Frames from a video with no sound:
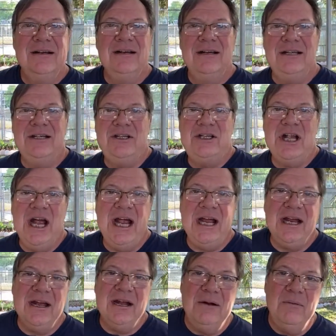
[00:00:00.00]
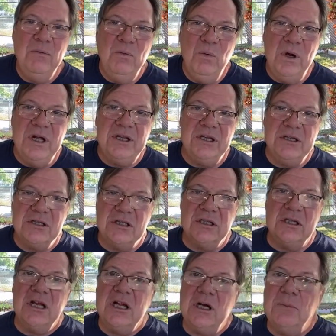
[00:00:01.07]
He's shaking with his
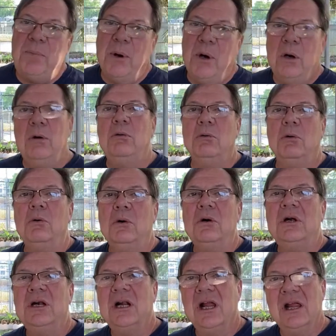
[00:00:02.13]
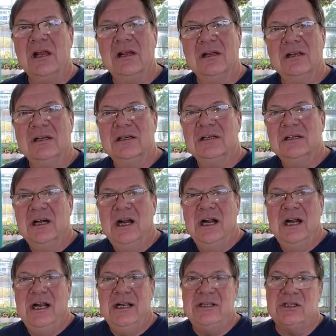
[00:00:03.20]
little pole.
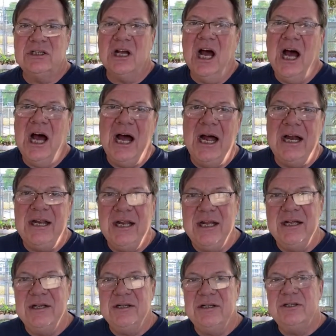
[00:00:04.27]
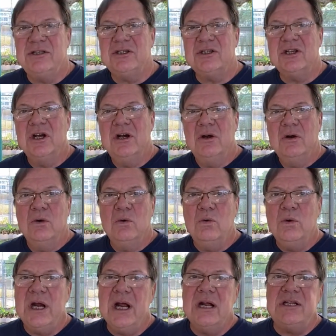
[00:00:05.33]
It's got his
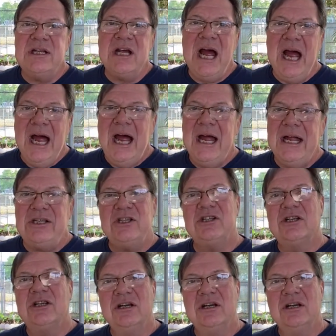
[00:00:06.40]
ring attached.